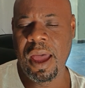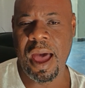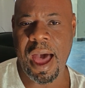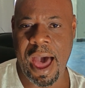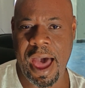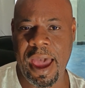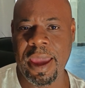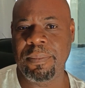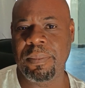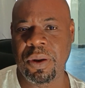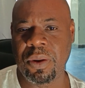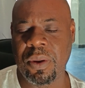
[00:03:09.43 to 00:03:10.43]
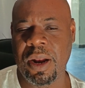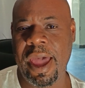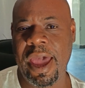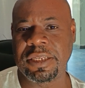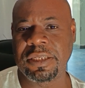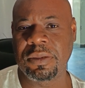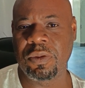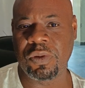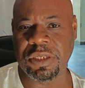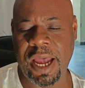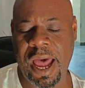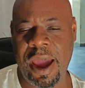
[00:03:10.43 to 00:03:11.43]
high middle class
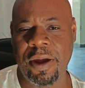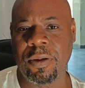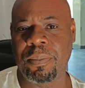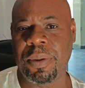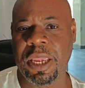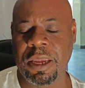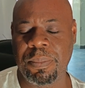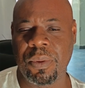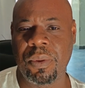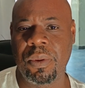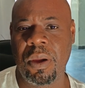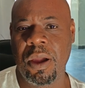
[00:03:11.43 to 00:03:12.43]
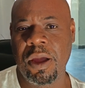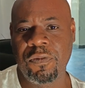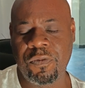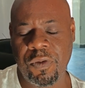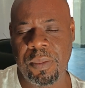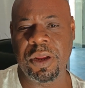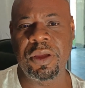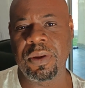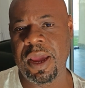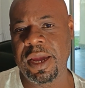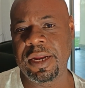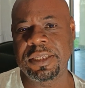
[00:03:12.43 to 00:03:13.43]
retired people from the
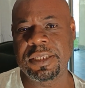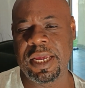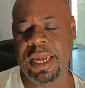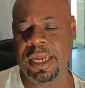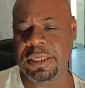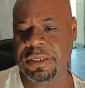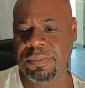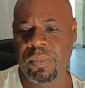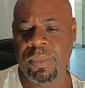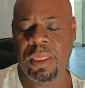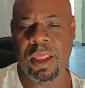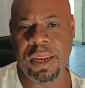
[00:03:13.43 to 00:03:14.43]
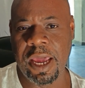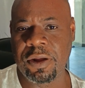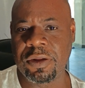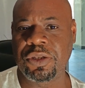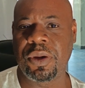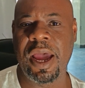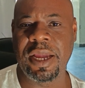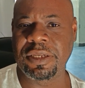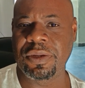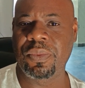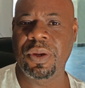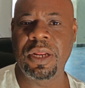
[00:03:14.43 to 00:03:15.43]
United States that are trying
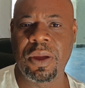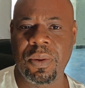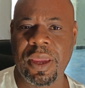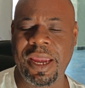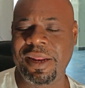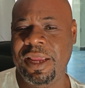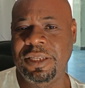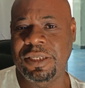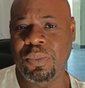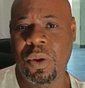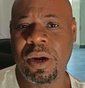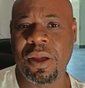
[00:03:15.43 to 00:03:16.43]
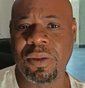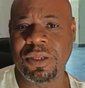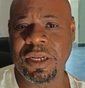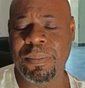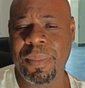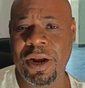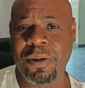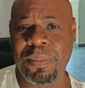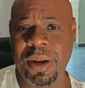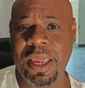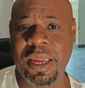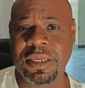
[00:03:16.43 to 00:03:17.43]
to relocate and they just want to go to a
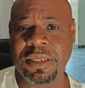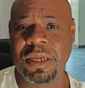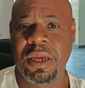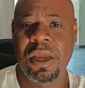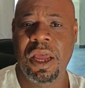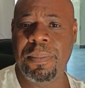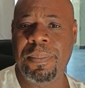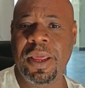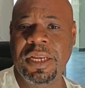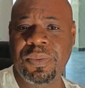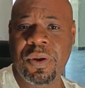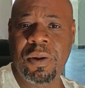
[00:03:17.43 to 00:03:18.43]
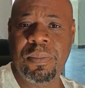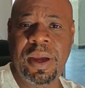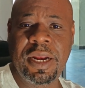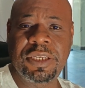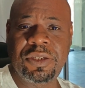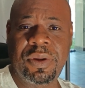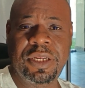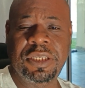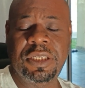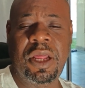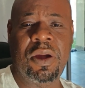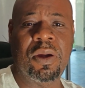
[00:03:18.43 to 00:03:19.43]
place where their money
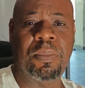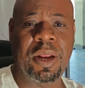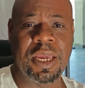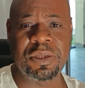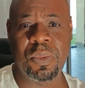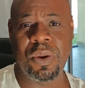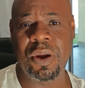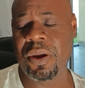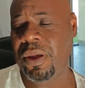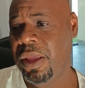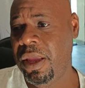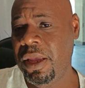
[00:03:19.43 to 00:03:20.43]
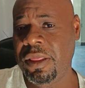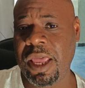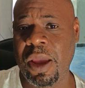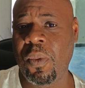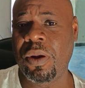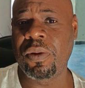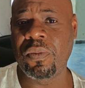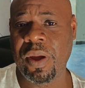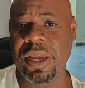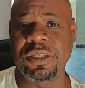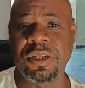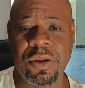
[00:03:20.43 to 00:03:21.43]
stretches longer, a place where they want to
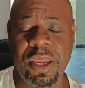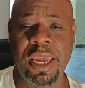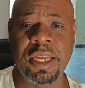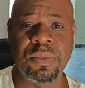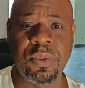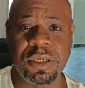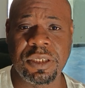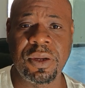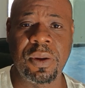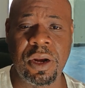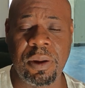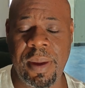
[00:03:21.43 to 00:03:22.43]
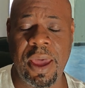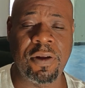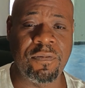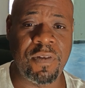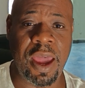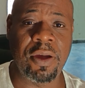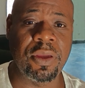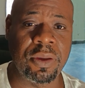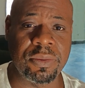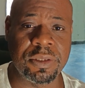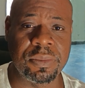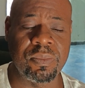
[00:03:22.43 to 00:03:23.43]
raise their kids with a certain amount of
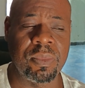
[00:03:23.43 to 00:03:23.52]
values.